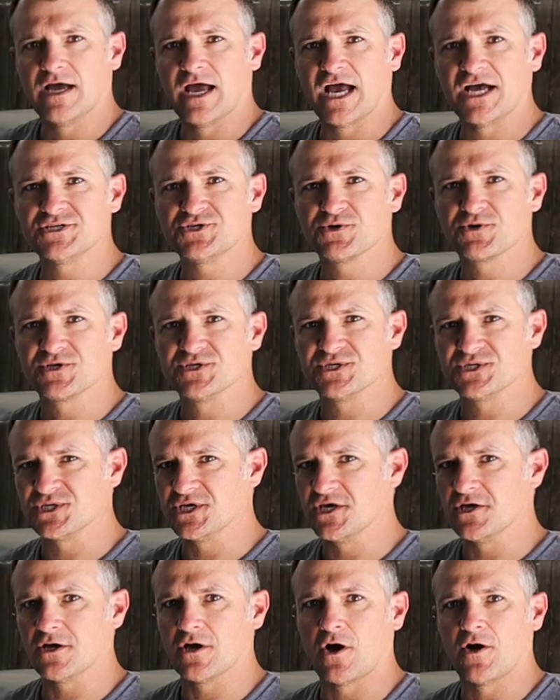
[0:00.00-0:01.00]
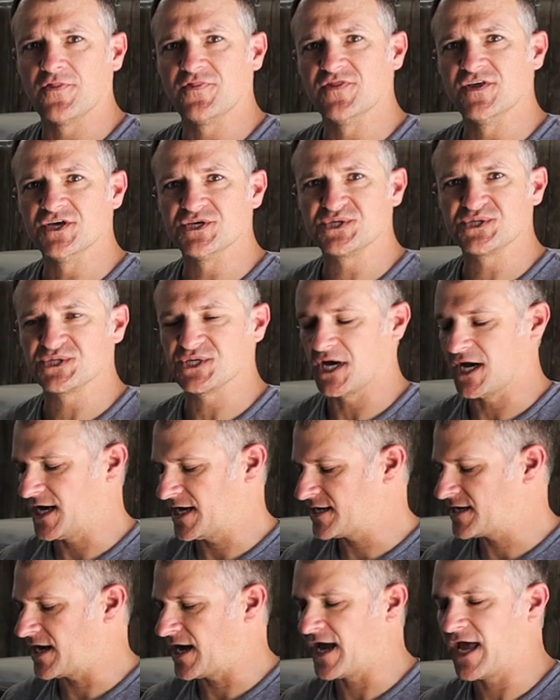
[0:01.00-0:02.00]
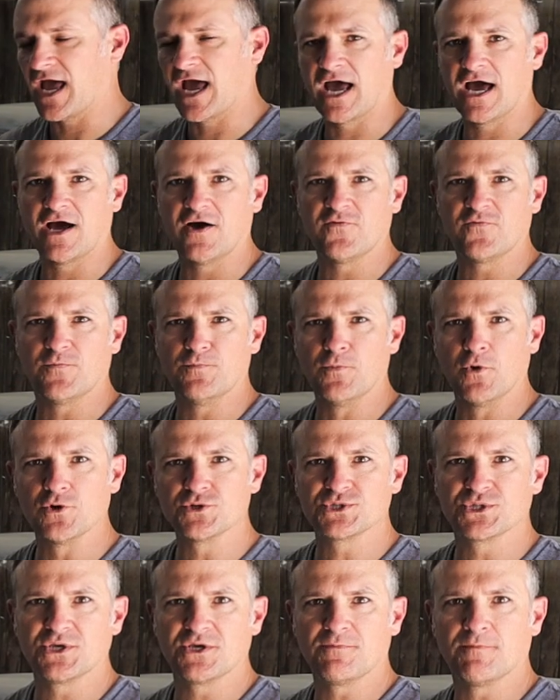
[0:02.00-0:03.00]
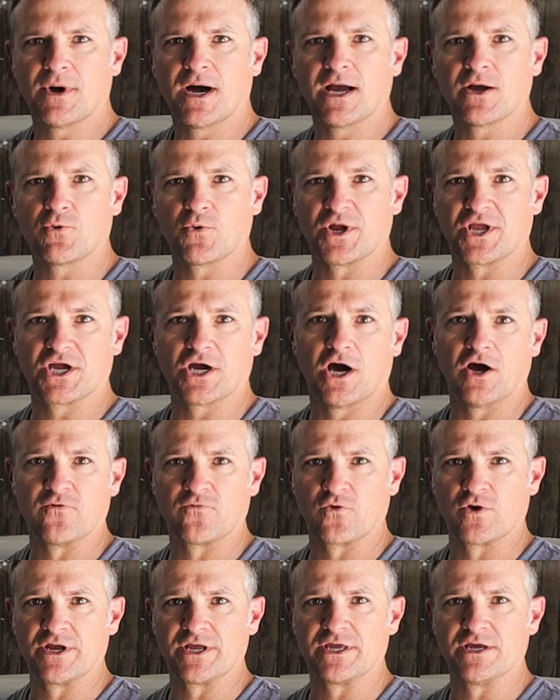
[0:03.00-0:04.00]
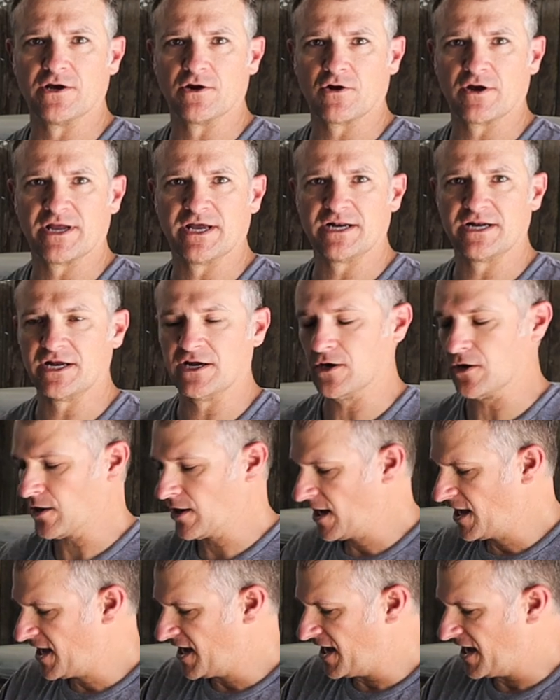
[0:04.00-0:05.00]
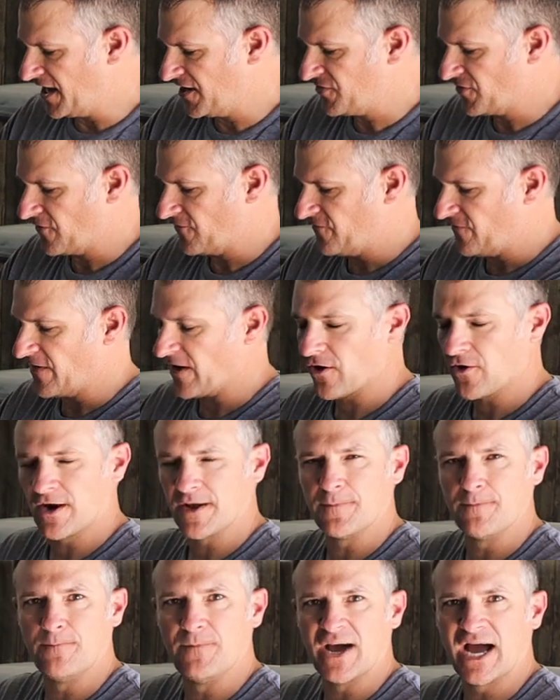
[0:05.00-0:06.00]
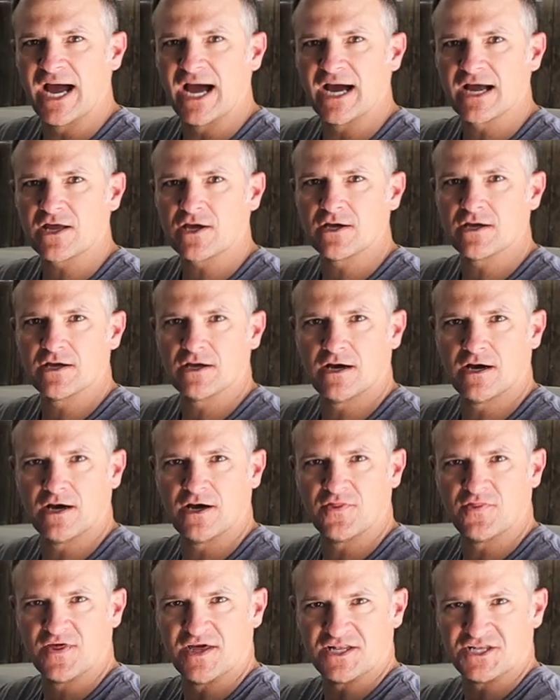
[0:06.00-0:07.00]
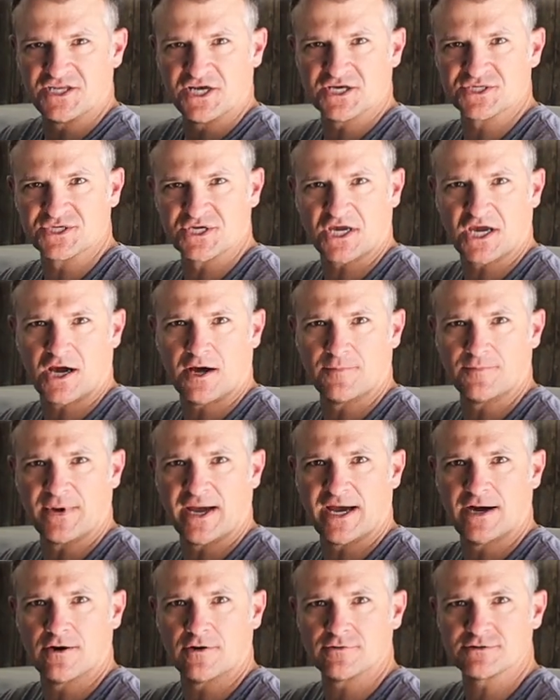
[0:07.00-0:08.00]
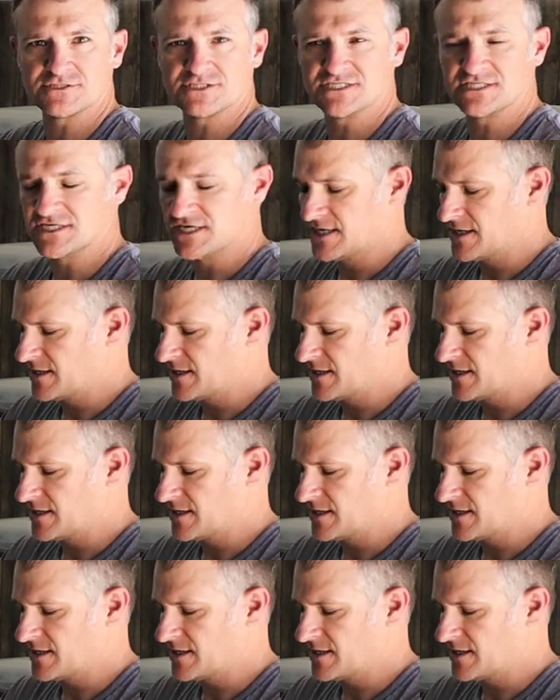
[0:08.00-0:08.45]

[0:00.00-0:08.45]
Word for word: As you can see on this side, I have mostly my recovery gear in here. In the very back uh, that doesn't come out